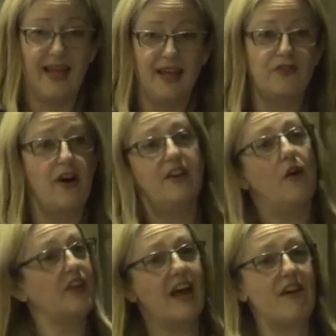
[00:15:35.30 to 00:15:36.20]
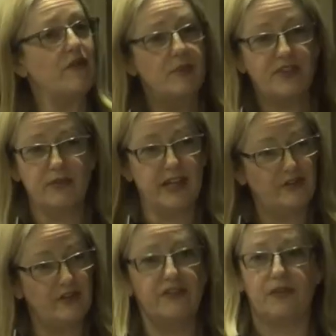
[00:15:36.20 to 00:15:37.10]
Try not to have everybody
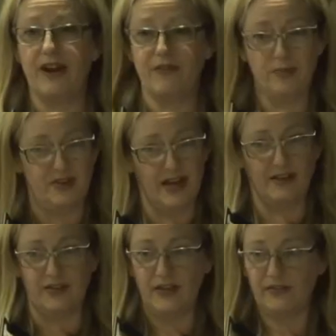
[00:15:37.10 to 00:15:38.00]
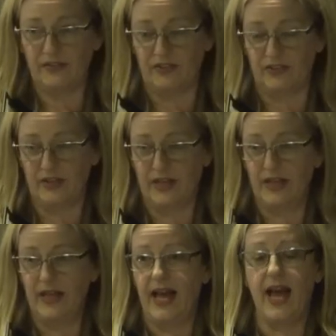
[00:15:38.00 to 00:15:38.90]
religious or everybody atheist.
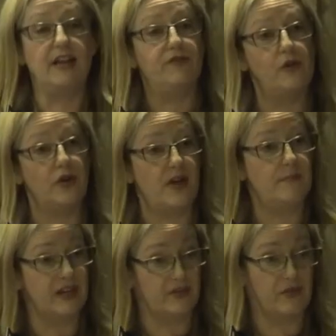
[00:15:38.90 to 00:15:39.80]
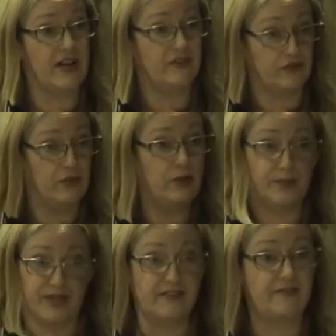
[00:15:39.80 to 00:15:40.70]
And if you've got a mixed race group,
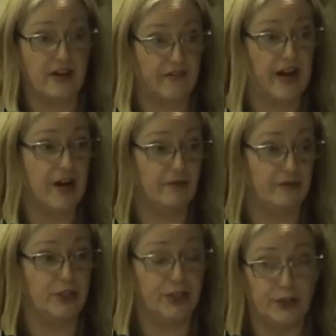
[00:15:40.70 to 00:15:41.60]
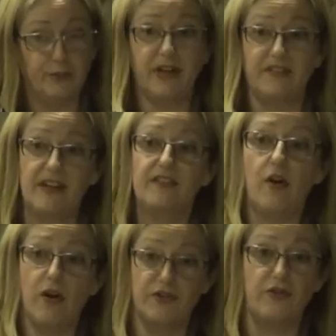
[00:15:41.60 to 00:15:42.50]
that's very, very helpful too, because then it's
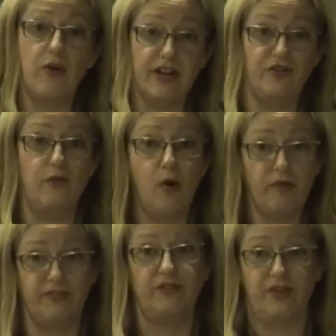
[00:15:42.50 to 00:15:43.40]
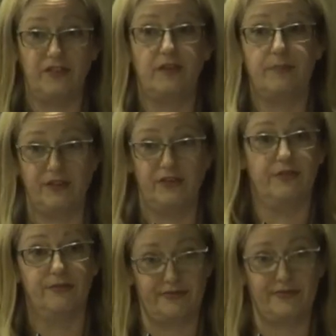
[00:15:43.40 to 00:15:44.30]
harder to write you off as just a bunch
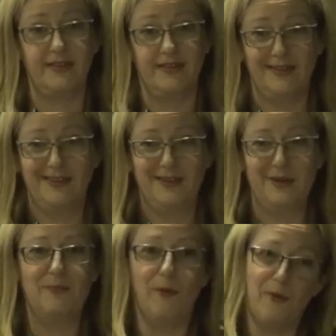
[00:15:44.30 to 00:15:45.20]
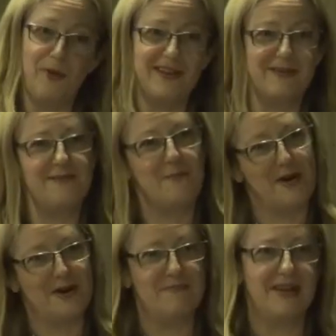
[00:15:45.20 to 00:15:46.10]
of boring,
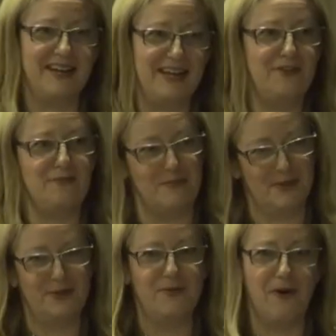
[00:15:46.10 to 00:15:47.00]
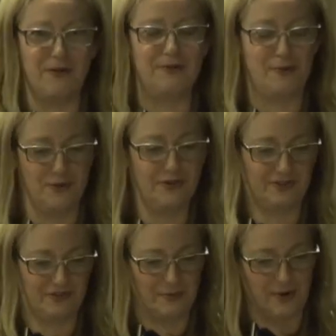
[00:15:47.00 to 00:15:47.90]
white, middle-aged women who are, of
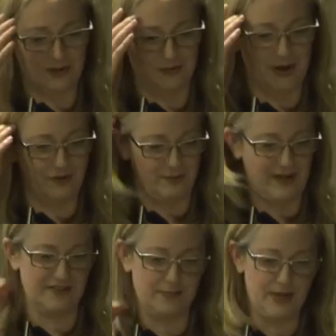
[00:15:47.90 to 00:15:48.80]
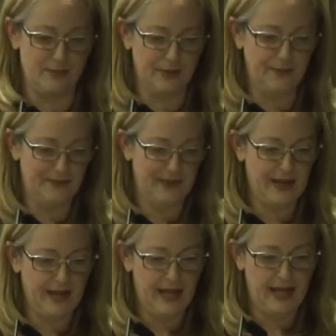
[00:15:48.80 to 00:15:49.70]
course, the world's most bigoted people.
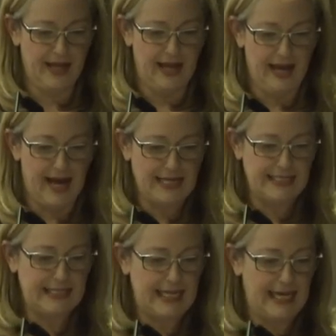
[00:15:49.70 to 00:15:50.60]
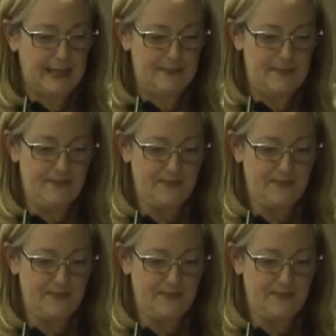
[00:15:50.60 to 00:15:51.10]
And